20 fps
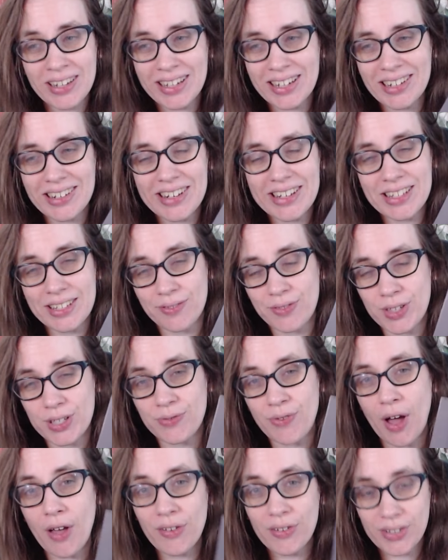curious if this
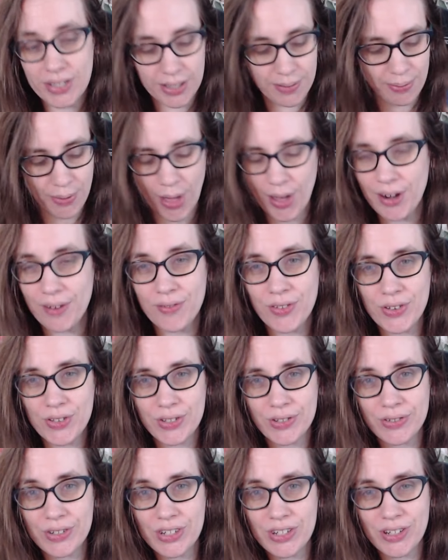follows the plot of those
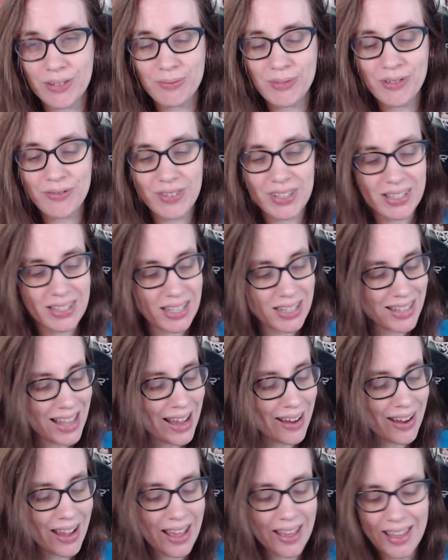original movies, because
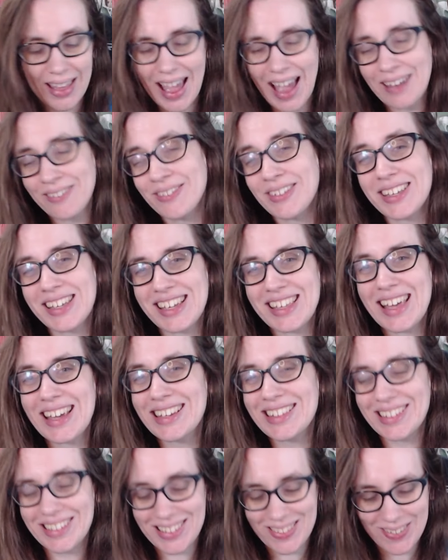I really like
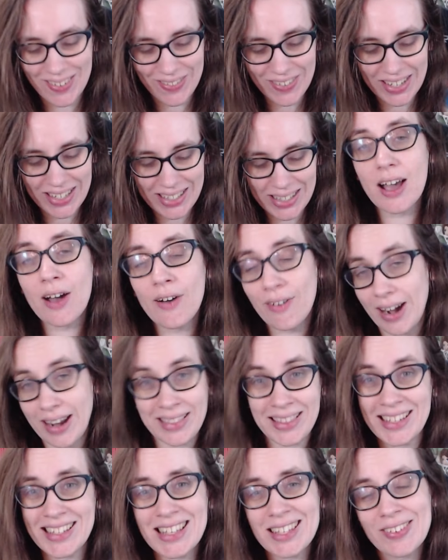those movies. All
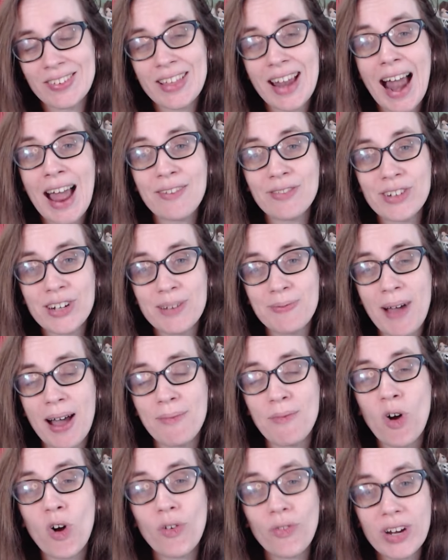right, this is one that I've learned about
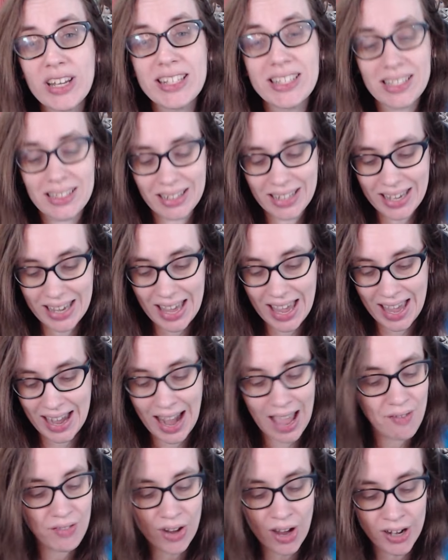more recently, and
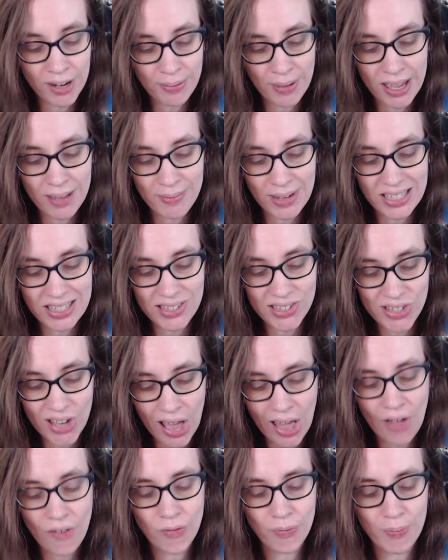I haven't gotten to play it
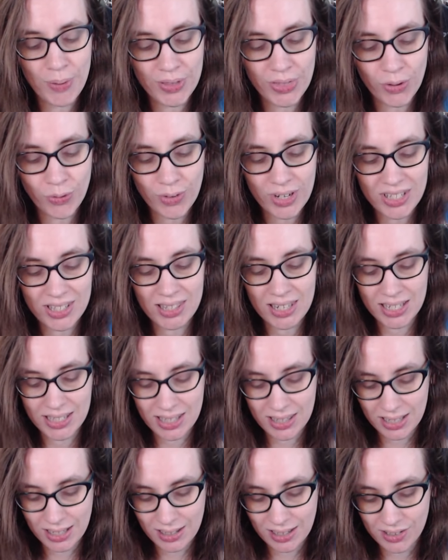myself, but the reason that it's
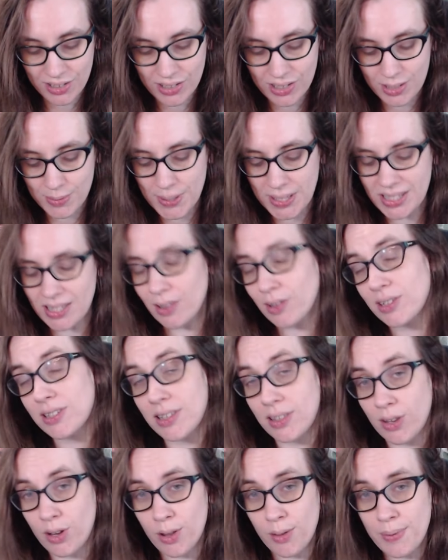in the collection is because it looks a
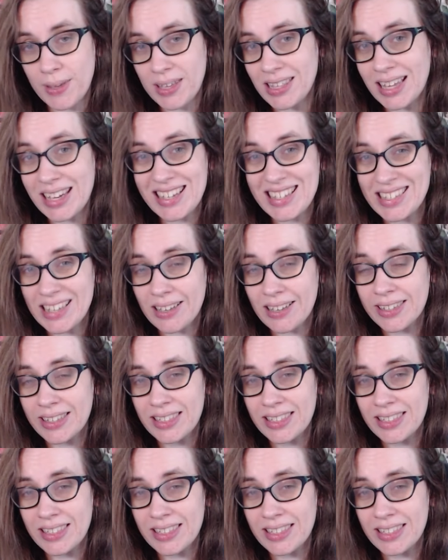little bit like Zelda